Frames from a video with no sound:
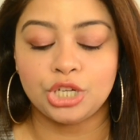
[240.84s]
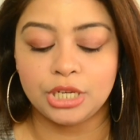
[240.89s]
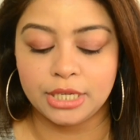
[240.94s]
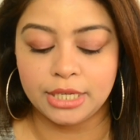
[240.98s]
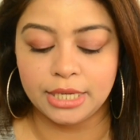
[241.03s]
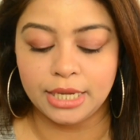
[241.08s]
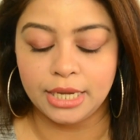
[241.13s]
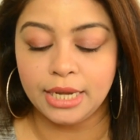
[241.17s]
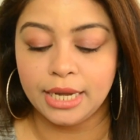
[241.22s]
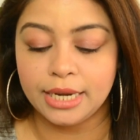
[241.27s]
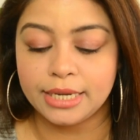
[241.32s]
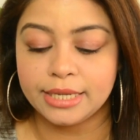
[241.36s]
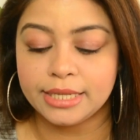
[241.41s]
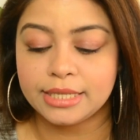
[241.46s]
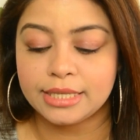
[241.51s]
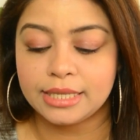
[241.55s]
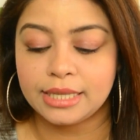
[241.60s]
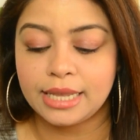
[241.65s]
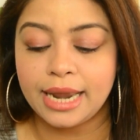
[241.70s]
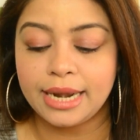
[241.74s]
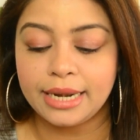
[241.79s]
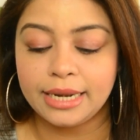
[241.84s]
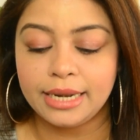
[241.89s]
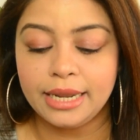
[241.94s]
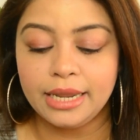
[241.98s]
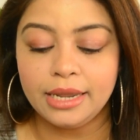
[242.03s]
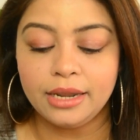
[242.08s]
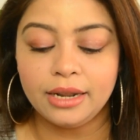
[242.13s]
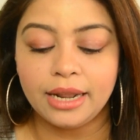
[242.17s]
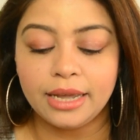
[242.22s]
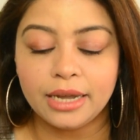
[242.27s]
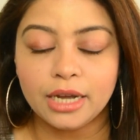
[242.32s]
Cheating. It is
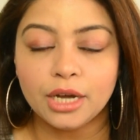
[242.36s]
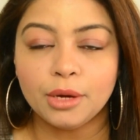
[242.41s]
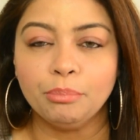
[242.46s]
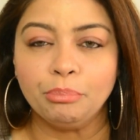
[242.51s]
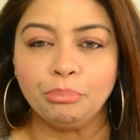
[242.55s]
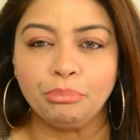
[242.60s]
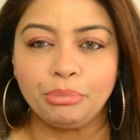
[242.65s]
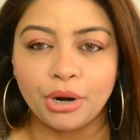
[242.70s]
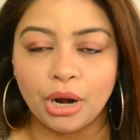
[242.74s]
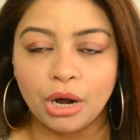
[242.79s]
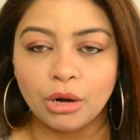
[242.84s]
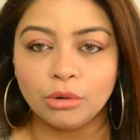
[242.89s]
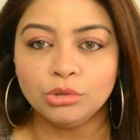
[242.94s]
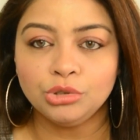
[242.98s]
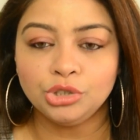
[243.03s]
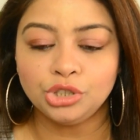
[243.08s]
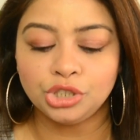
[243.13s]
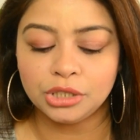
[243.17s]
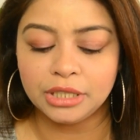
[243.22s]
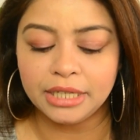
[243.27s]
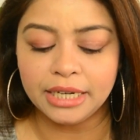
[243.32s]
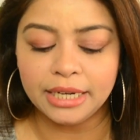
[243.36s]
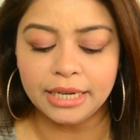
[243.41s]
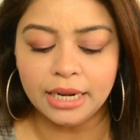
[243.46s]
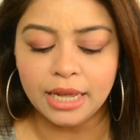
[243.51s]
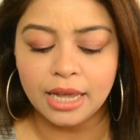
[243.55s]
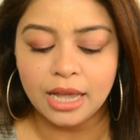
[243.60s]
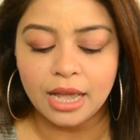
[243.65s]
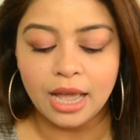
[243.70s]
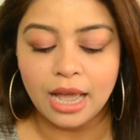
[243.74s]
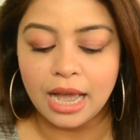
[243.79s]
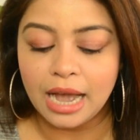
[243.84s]
slightly like a brown
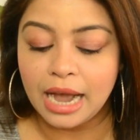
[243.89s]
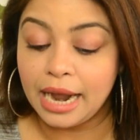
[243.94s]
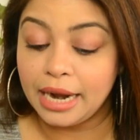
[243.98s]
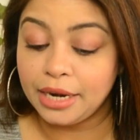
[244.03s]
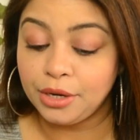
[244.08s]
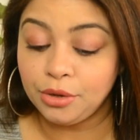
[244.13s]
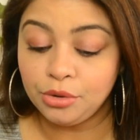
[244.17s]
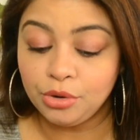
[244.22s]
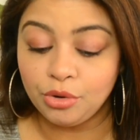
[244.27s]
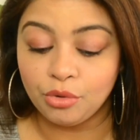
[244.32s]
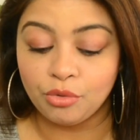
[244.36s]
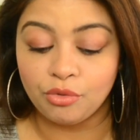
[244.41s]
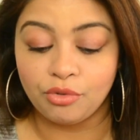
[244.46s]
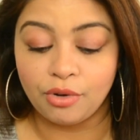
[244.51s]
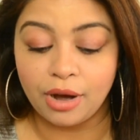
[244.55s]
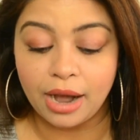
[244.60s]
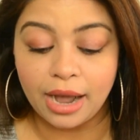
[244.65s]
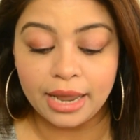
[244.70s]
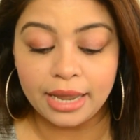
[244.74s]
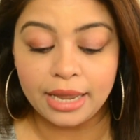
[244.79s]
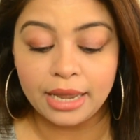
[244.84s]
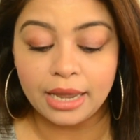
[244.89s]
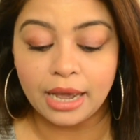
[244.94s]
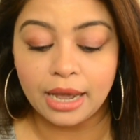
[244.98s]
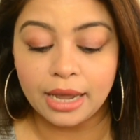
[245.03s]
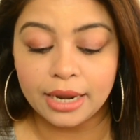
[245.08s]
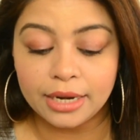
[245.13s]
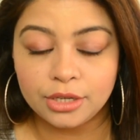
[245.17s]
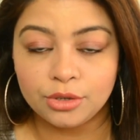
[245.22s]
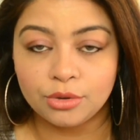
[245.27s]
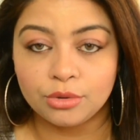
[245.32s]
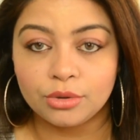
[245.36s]
shade. I don't know why
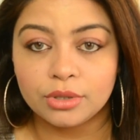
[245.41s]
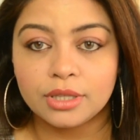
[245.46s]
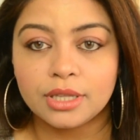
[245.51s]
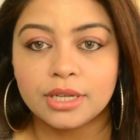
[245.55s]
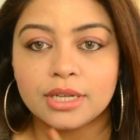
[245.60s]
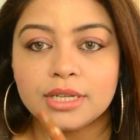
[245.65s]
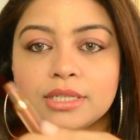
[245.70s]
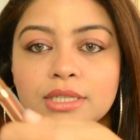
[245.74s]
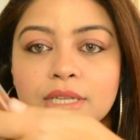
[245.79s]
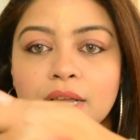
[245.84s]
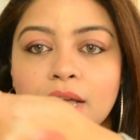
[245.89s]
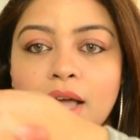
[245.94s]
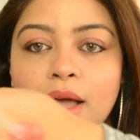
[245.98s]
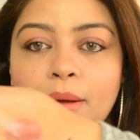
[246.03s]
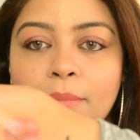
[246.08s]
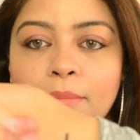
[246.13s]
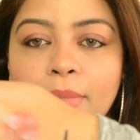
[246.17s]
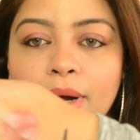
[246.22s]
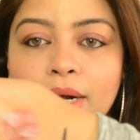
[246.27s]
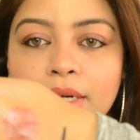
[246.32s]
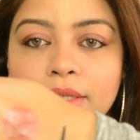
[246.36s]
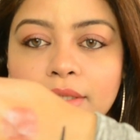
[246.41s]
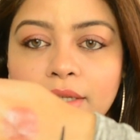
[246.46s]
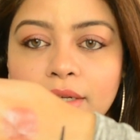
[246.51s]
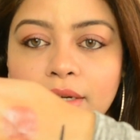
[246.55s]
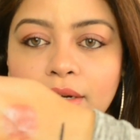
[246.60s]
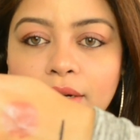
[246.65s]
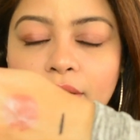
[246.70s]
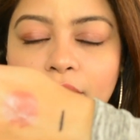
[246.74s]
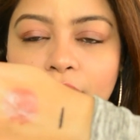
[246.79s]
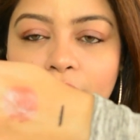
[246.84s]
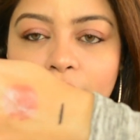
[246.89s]
I took this, but
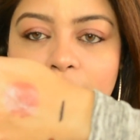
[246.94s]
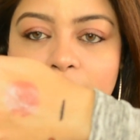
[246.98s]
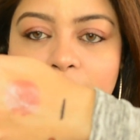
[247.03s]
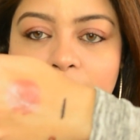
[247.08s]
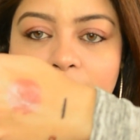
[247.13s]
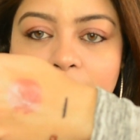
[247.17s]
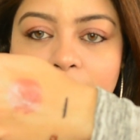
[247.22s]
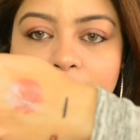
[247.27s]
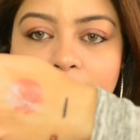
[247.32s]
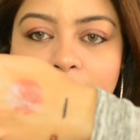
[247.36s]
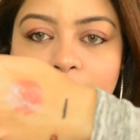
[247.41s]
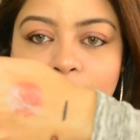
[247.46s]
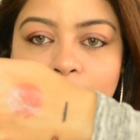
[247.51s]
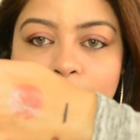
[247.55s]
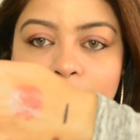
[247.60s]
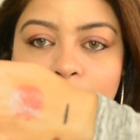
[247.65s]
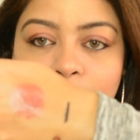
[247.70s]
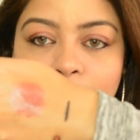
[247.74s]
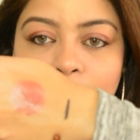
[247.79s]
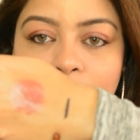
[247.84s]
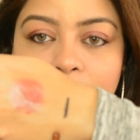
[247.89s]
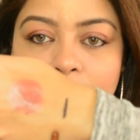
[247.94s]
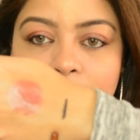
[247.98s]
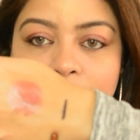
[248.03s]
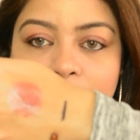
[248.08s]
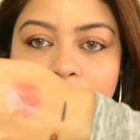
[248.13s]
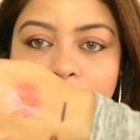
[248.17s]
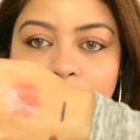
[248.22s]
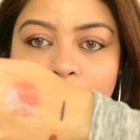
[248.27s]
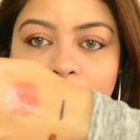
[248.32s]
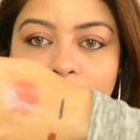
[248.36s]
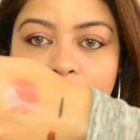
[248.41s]
on screen it was looking
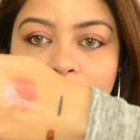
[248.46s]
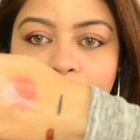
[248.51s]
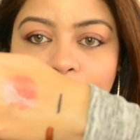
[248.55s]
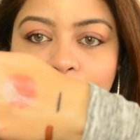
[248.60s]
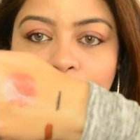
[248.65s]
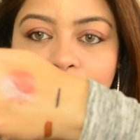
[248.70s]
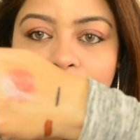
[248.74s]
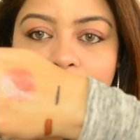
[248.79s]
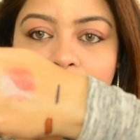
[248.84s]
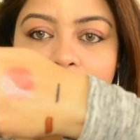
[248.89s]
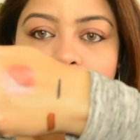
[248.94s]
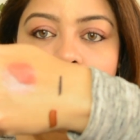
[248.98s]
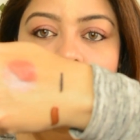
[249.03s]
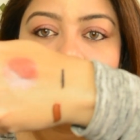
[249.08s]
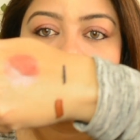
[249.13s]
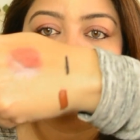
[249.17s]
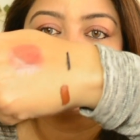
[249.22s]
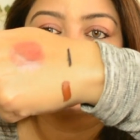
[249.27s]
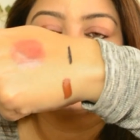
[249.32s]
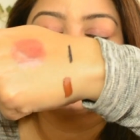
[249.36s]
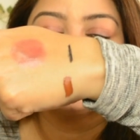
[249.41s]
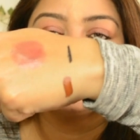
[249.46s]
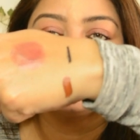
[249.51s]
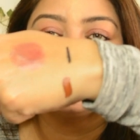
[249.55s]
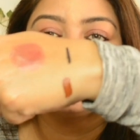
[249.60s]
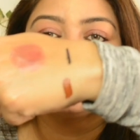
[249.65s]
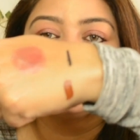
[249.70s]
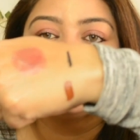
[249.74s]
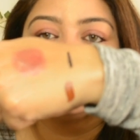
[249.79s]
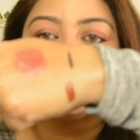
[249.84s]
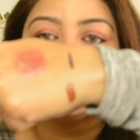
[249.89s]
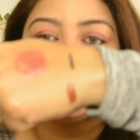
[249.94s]
something different, and here
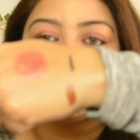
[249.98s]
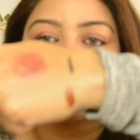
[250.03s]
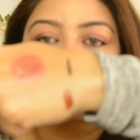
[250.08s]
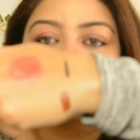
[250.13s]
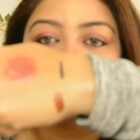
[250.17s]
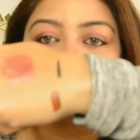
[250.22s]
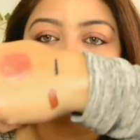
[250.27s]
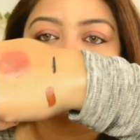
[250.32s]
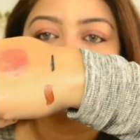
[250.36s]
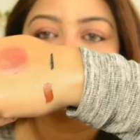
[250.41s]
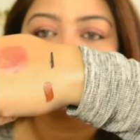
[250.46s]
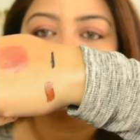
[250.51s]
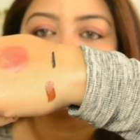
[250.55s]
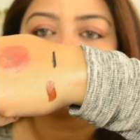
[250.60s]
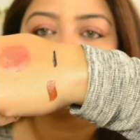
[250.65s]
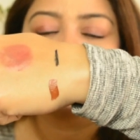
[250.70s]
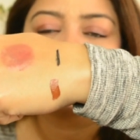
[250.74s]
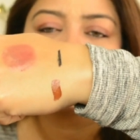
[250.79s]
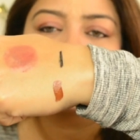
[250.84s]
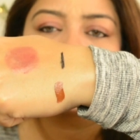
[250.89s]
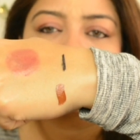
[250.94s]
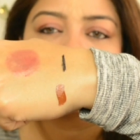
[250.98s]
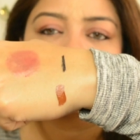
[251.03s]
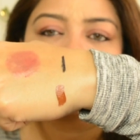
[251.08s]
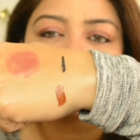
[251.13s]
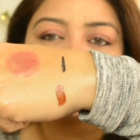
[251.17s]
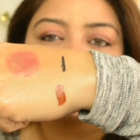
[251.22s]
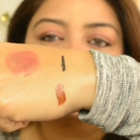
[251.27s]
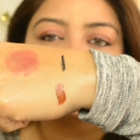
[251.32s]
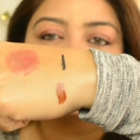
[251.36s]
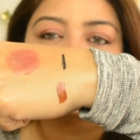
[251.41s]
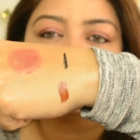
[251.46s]
it is different, but I
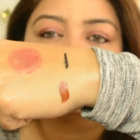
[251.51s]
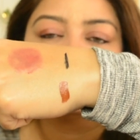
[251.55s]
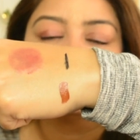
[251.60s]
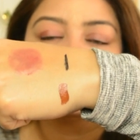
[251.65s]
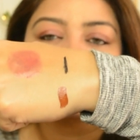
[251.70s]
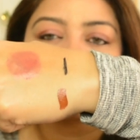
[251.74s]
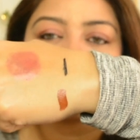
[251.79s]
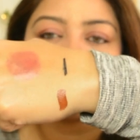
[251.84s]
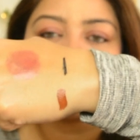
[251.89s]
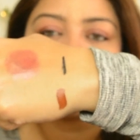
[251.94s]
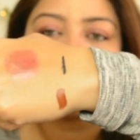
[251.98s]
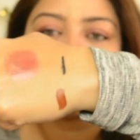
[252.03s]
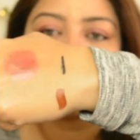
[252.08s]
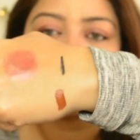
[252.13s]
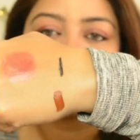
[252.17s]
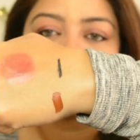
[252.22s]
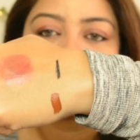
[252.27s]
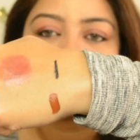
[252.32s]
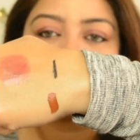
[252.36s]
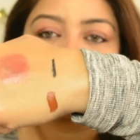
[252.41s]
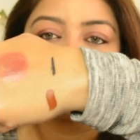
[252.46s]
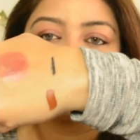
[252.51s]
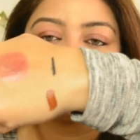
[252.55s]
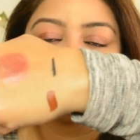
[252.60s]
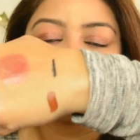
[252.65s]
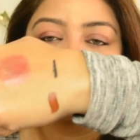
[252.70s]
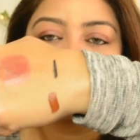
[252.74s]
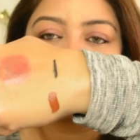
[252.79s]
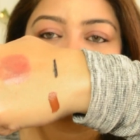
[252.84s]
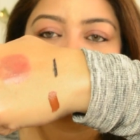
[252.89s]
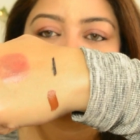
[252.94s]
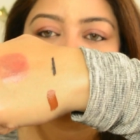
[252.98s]
think it is a
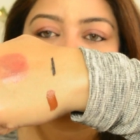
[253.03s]
wearable